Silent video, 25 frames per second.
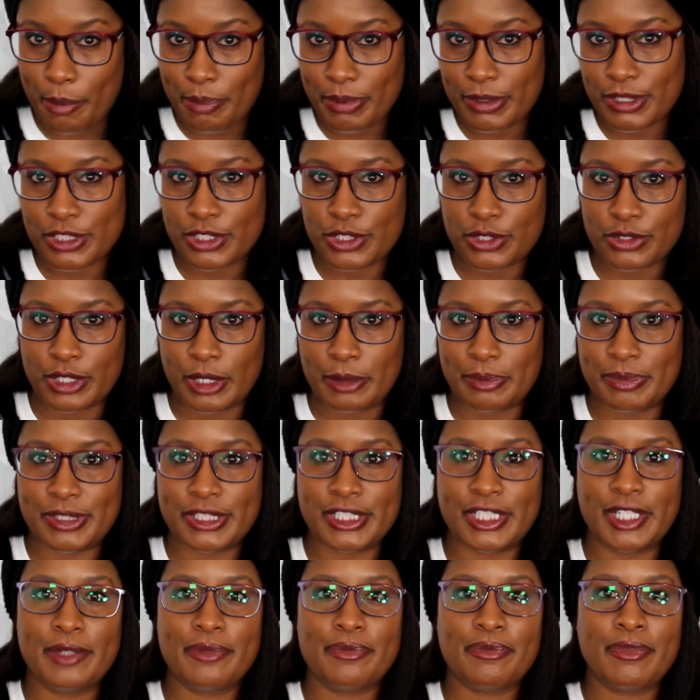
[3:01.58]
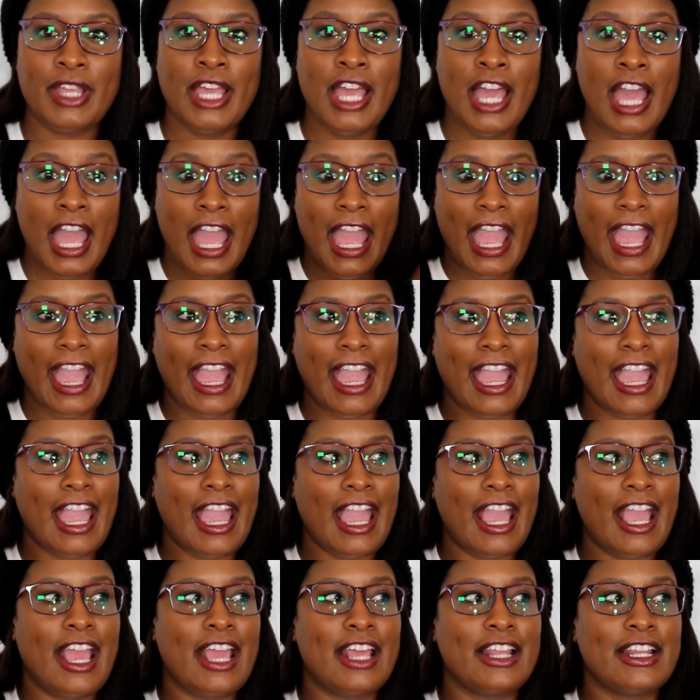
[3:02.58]
prescription,
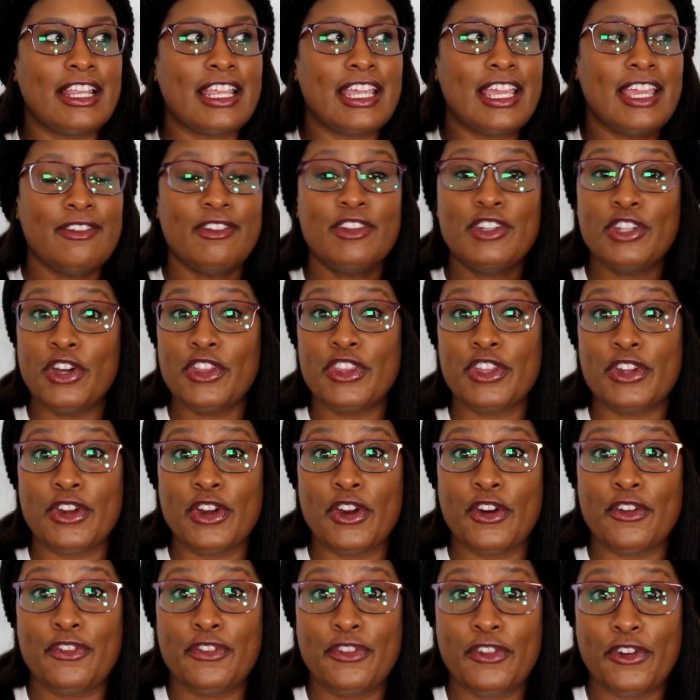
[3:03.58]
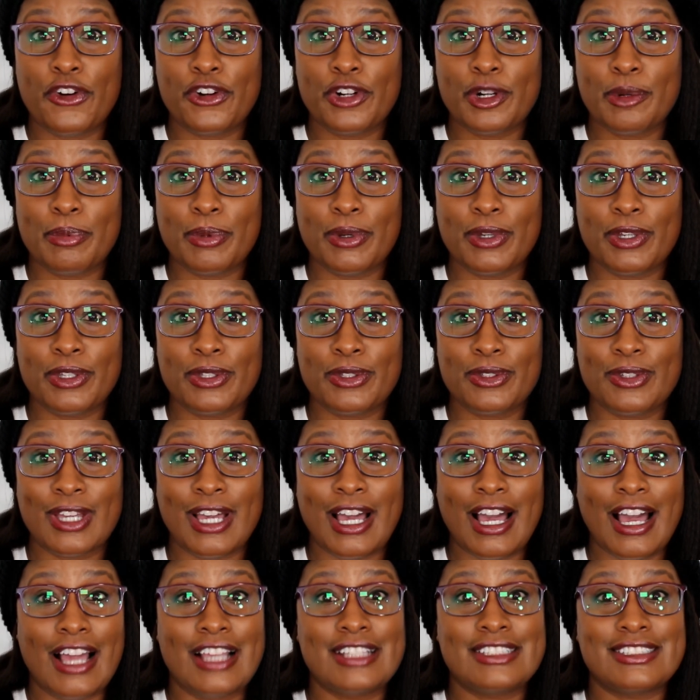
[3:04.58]
and even though they're affordable, you
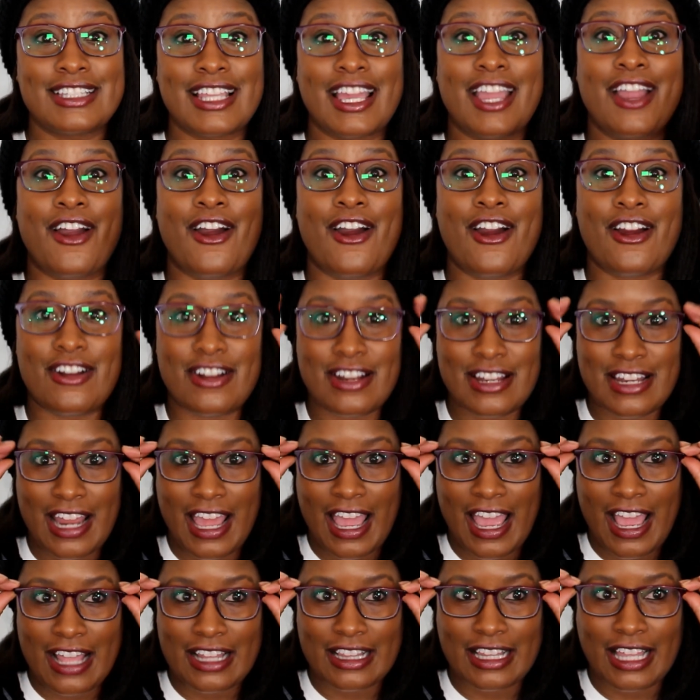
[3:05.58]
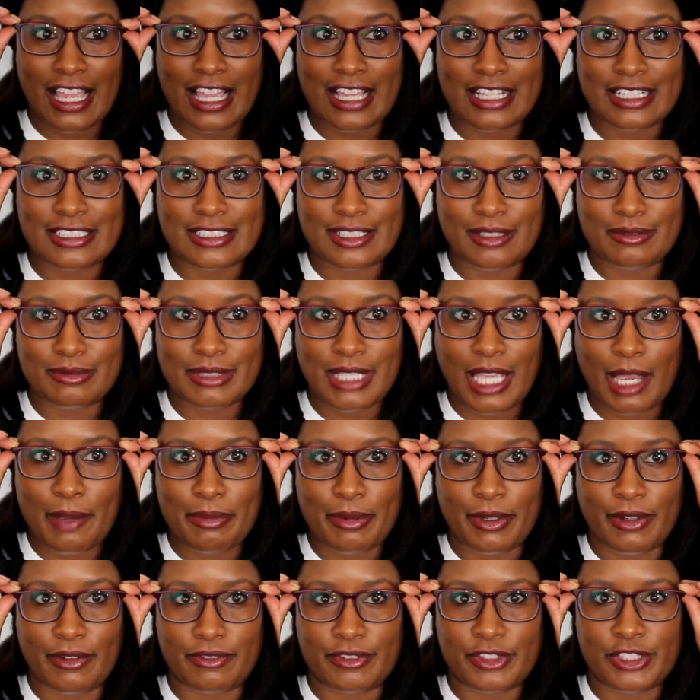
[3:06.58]
guys, they are not like some type
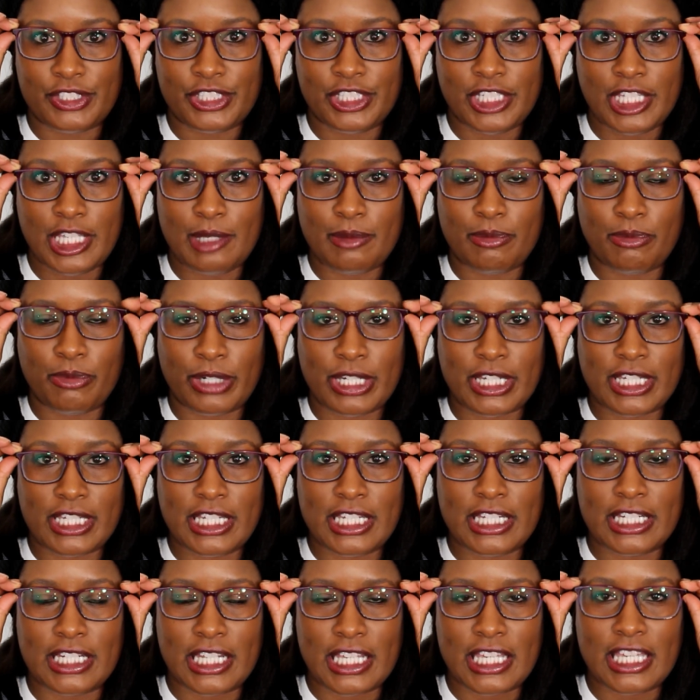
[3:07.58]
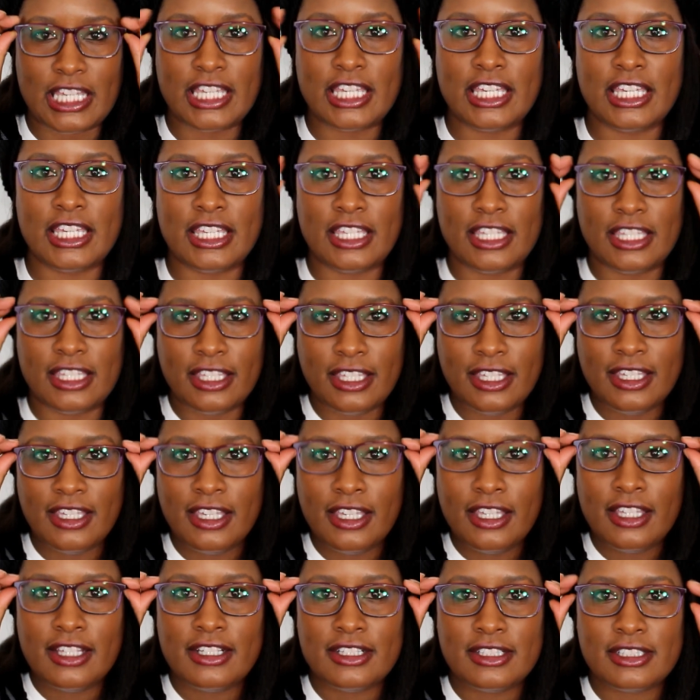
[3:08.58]
of cheap rinky-dinky
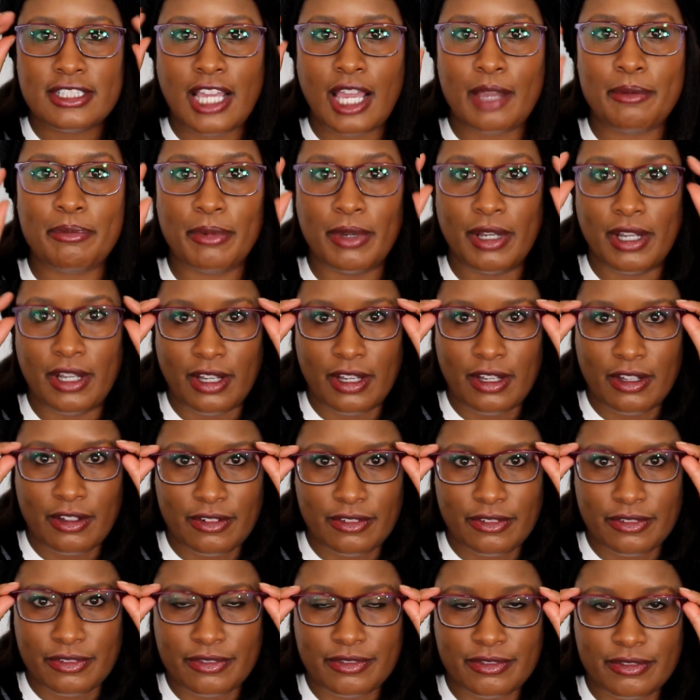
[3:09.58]
type of